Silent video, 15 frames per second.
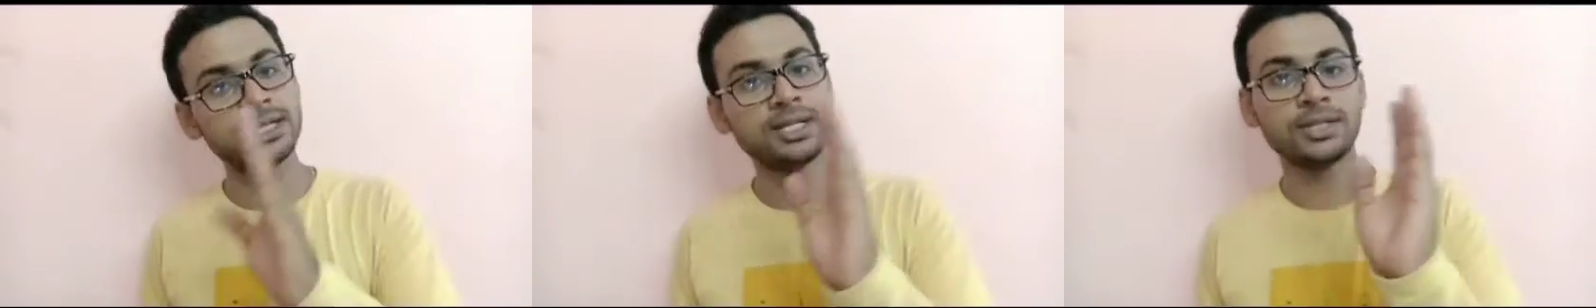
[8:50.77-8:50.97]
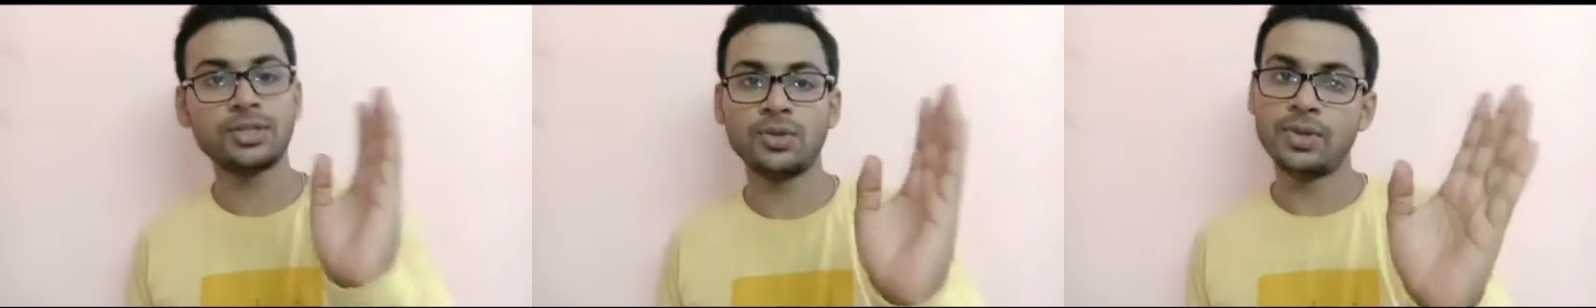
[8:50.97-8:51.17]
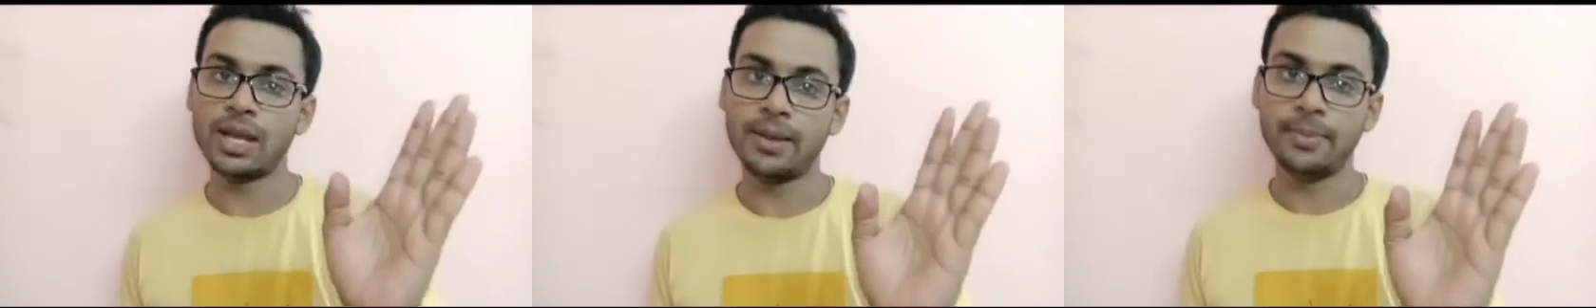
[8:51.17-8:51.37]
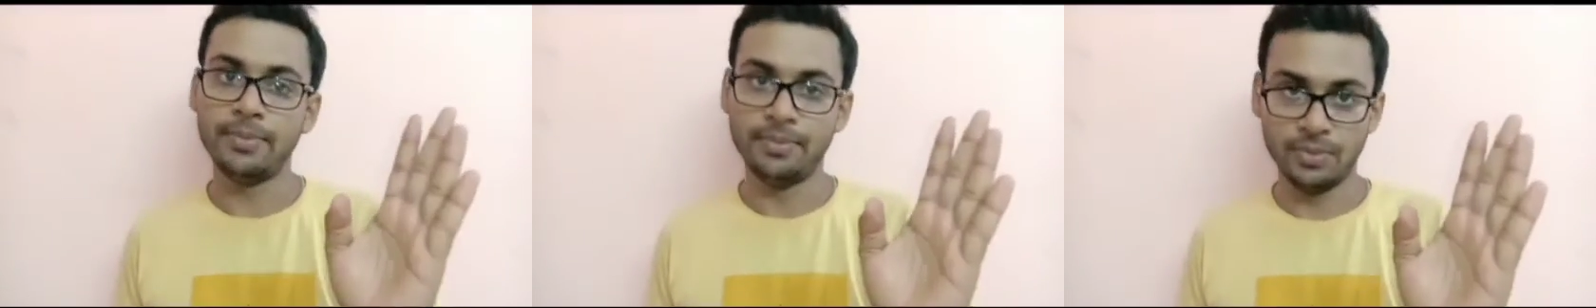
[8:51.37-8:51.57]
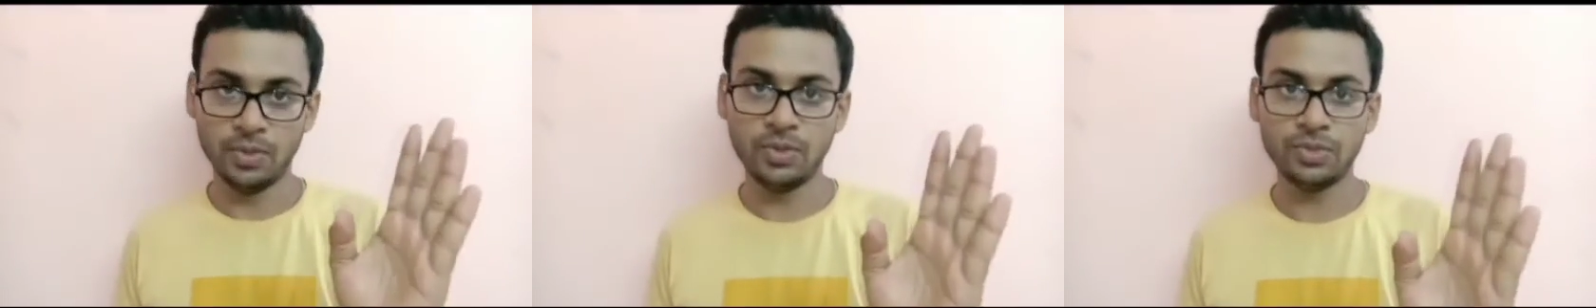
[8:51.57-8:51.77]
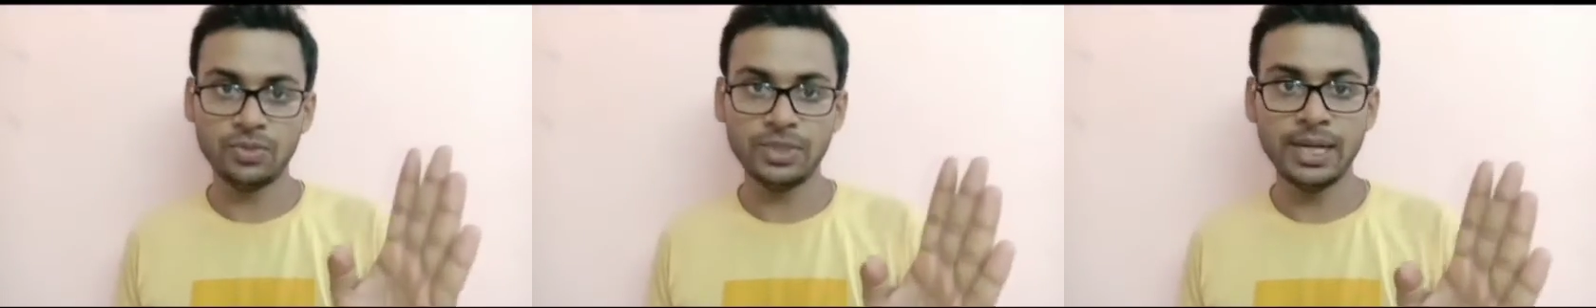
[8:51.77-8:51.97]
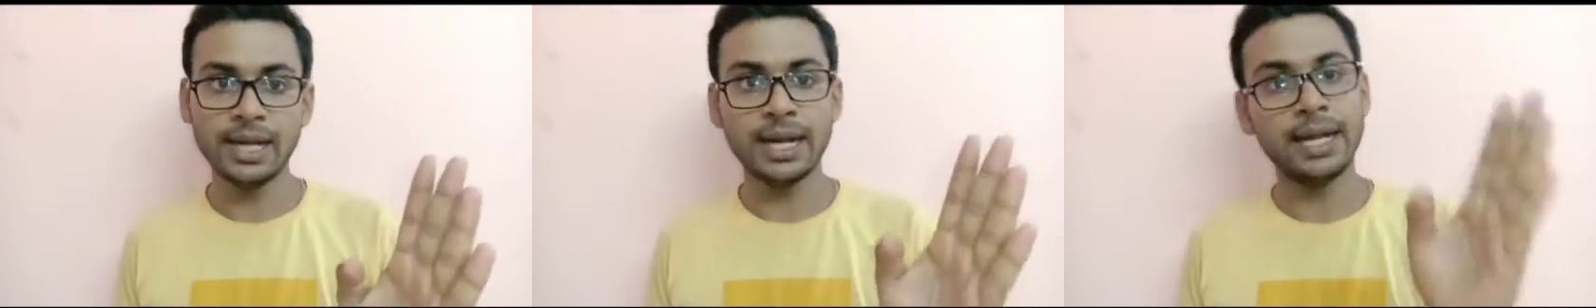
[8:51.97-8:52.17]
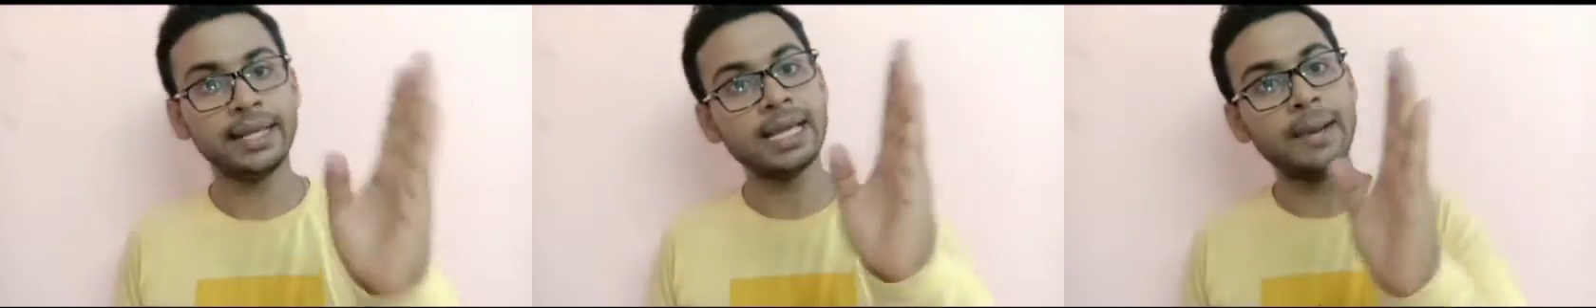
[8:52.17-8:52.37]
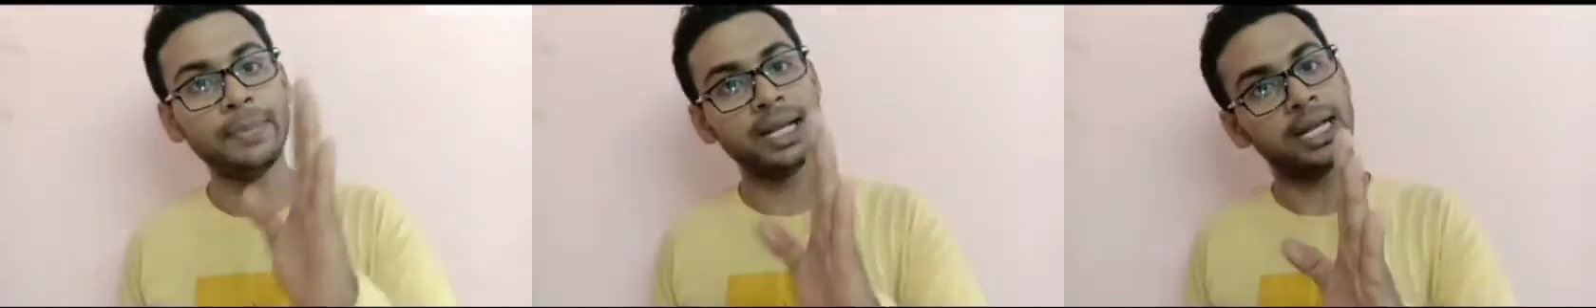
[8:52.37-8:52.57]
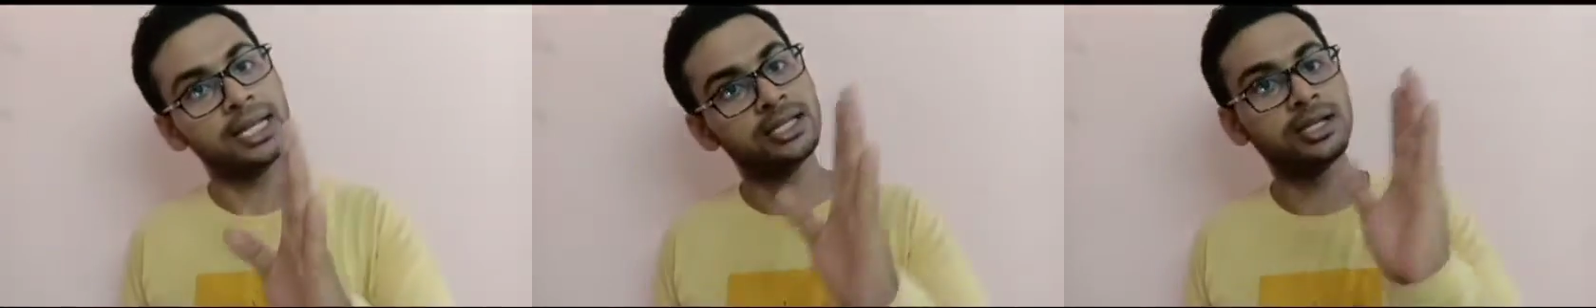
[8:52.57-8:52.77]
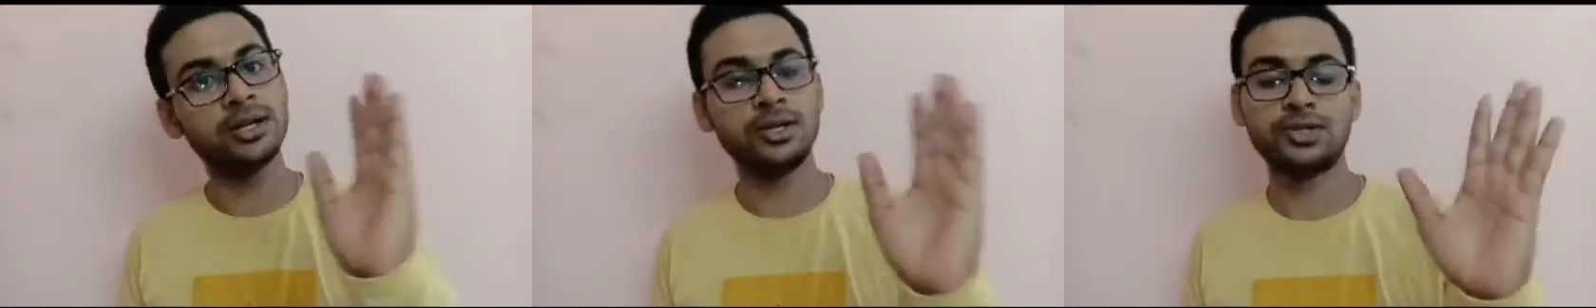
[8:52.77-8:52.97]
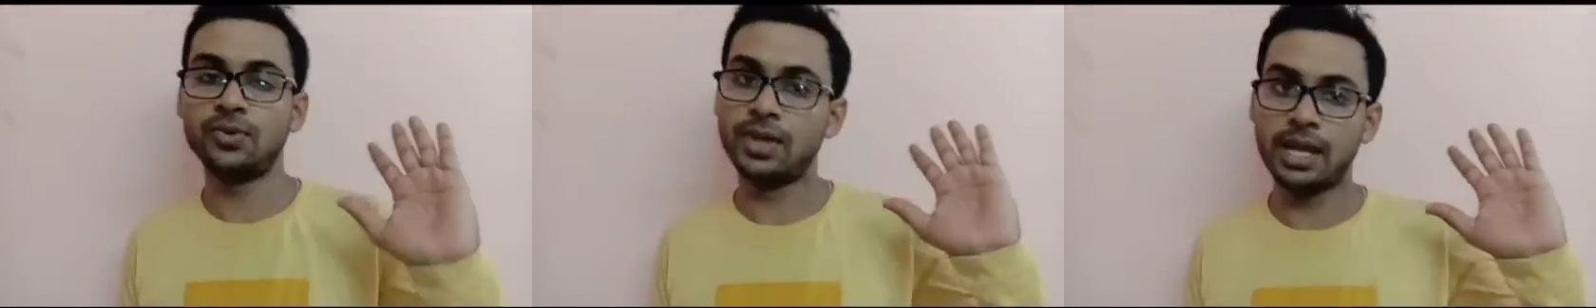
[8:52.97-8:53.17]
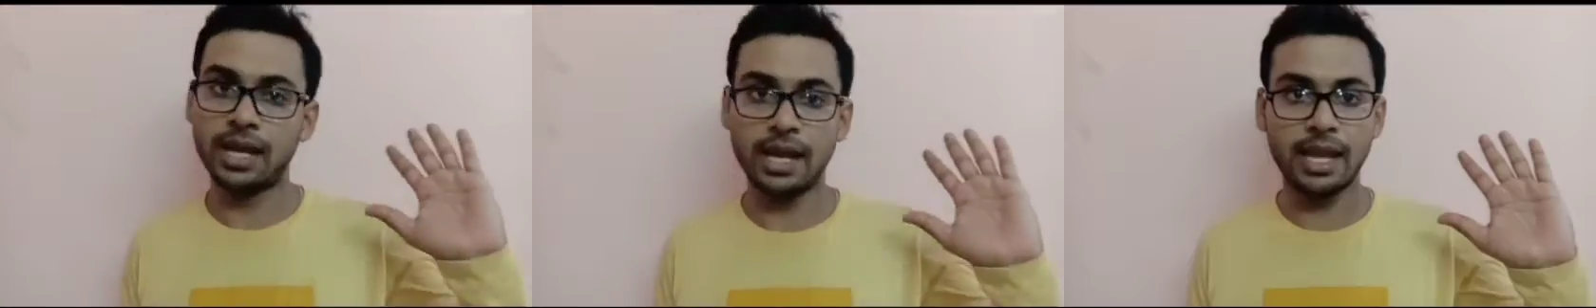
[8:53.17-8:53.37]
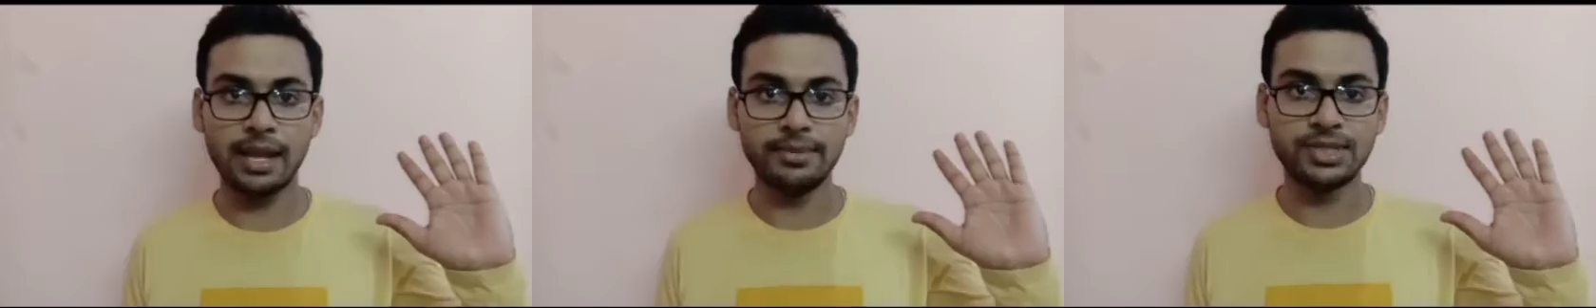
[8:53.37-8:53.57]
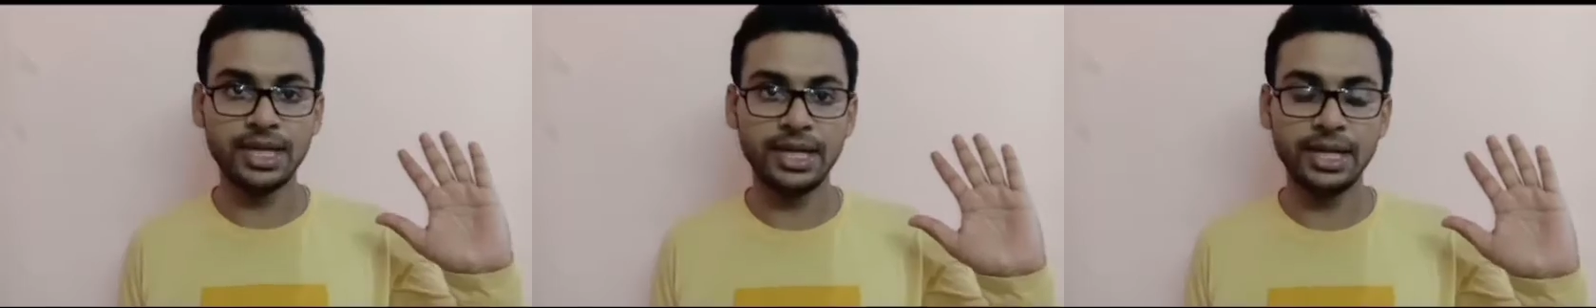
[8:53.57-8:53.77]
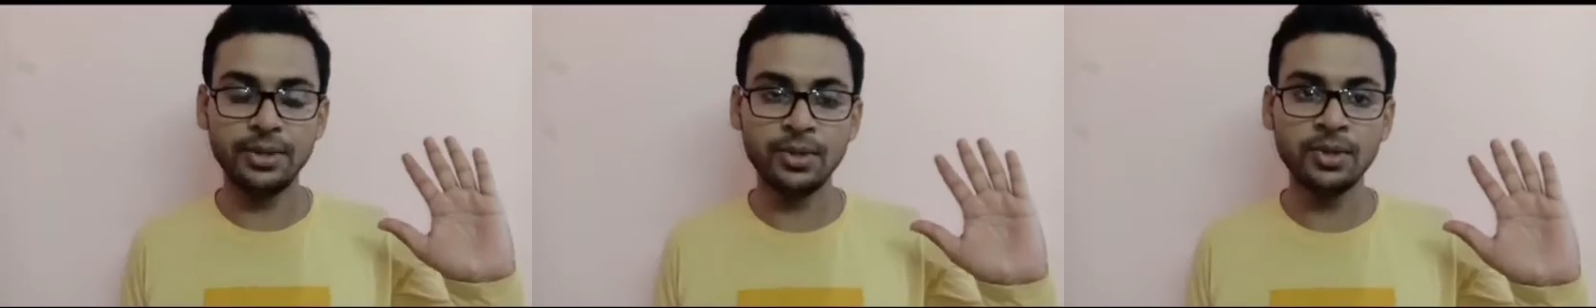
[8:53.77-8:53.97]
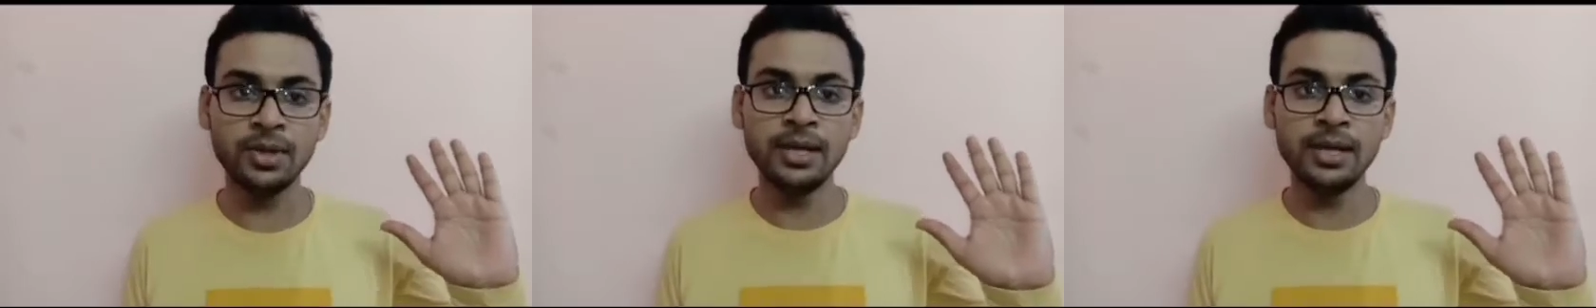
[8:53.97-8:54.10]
we have known today, and capitalization also I have said you.